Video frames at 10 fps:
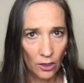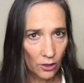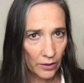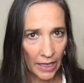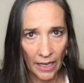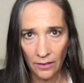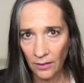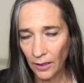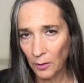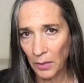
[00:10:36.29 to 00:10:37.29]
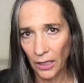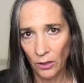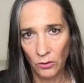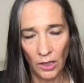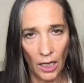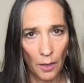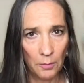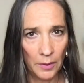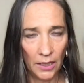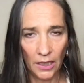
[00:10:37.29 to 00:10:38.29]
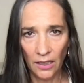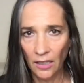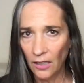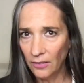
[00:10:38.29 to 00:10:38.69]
creating my own company,